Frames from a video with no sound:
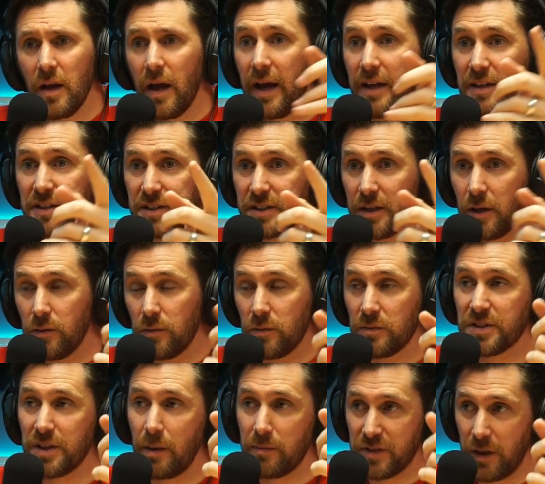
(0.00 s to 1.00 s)
And so
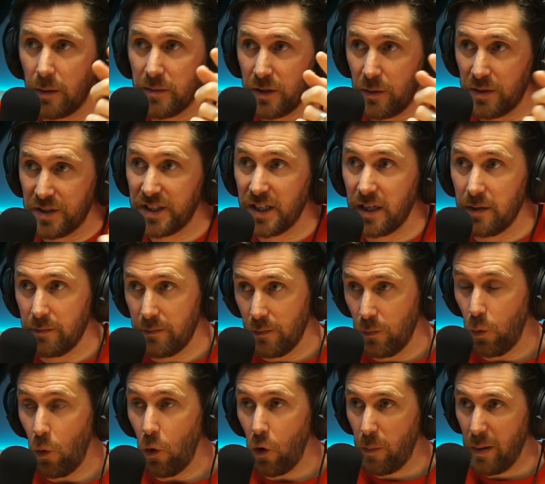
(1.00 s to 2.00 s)
sometimes I would see him
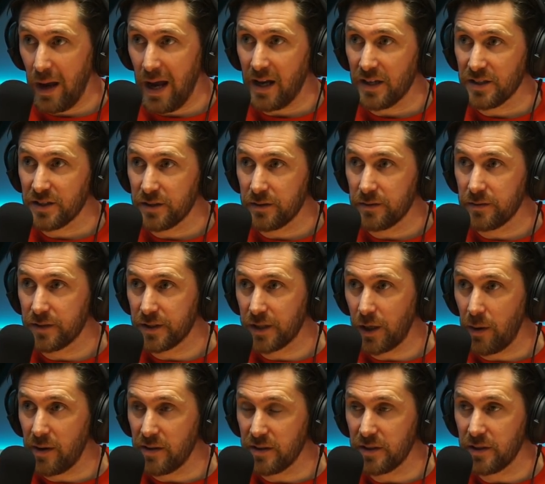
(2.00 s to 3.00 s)
walk past to
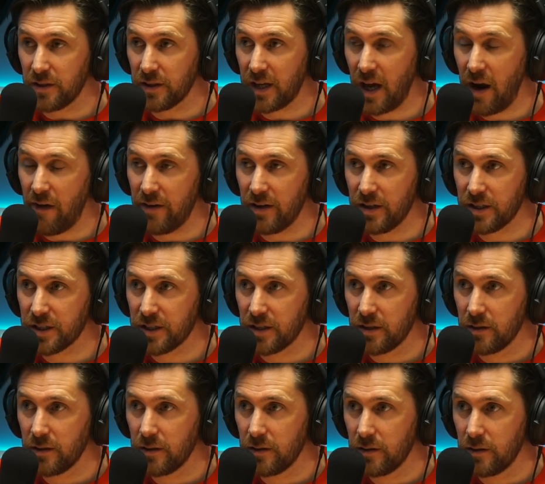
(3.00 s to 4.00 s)
go into the garage,
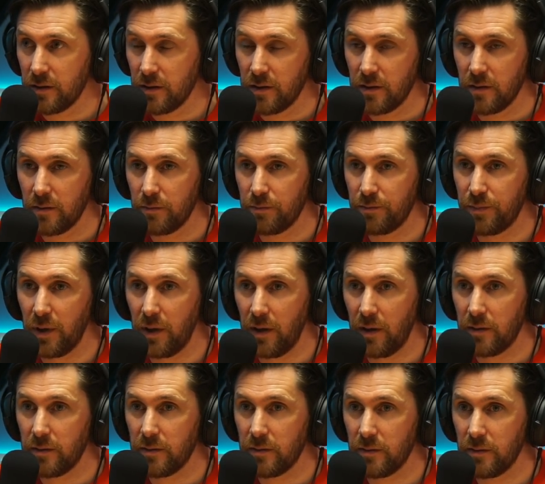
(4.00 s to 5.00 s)

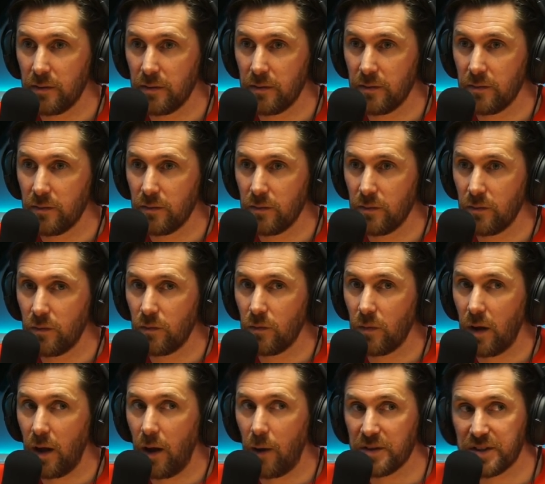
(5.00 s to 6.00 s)
but
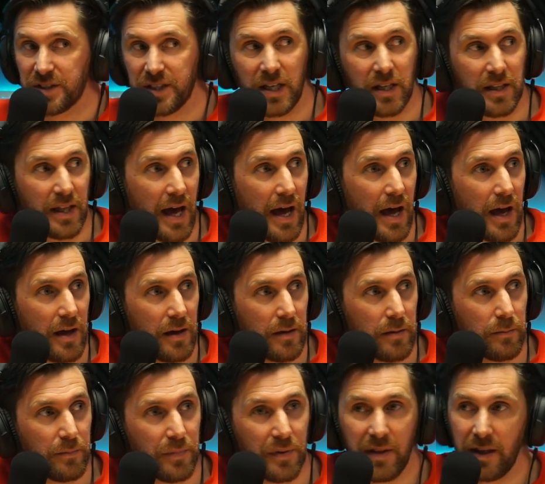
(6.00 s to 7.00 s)
I would see that,
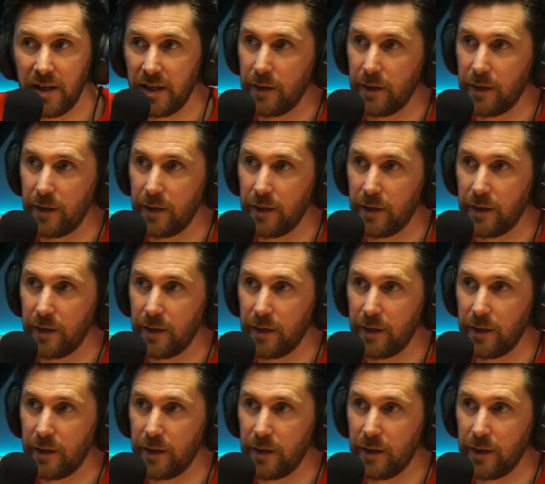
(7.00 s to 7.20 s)
but then